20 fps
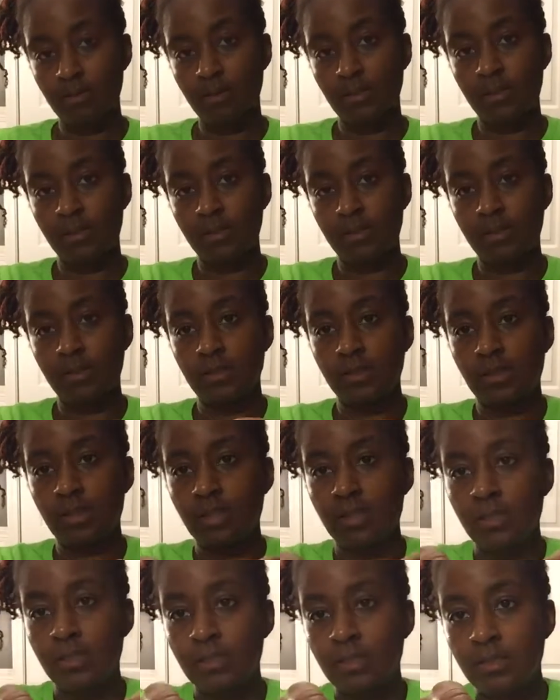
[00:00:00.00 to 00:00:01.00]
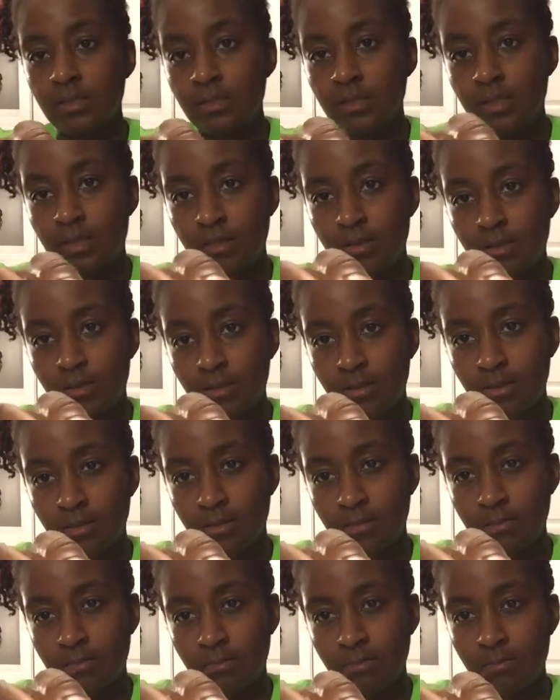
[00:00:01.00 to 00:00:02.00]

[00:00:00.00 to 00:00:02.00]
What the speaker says: and it says the